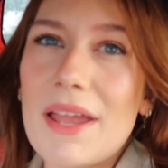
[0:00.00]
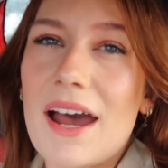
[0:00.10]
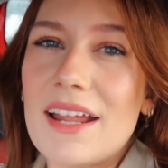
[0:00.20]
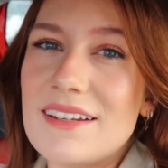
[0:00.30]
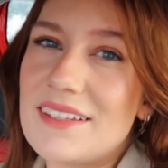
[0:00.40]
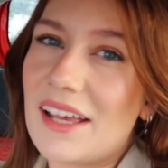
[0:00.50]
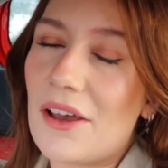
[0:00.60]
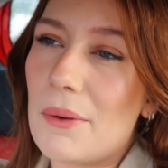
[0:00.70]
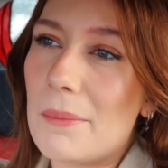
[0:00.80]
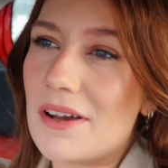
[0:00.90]
yeah, I need to get
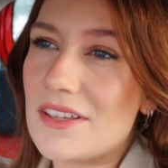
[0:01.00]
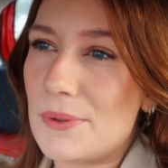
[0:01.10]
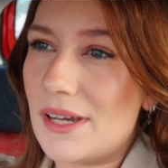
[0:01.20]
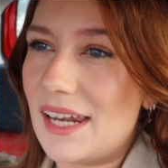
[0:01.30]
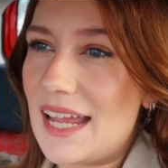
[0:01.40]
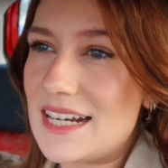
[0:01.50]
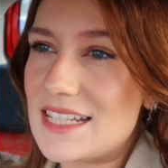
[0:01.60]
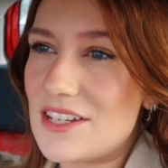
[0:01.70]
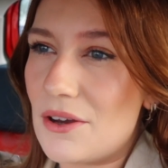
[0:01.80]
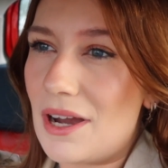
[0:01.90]
going because we are late,
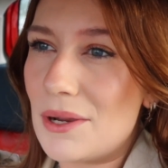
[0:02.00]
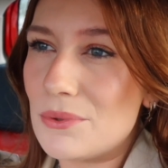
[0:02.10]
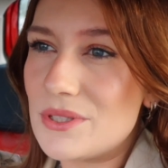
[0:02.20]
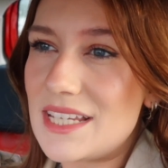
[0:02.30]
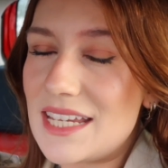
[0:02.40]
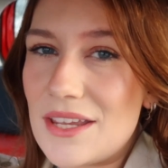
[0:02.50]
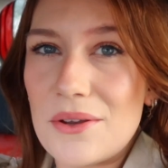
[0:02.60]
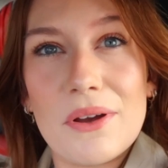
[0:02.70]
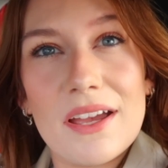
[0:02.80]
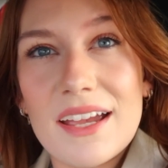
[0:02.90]
so I will see
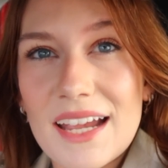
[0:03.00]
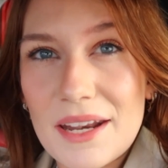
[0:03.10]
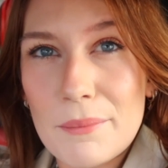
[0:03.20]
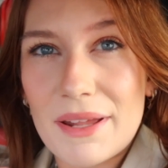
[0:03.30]
you in a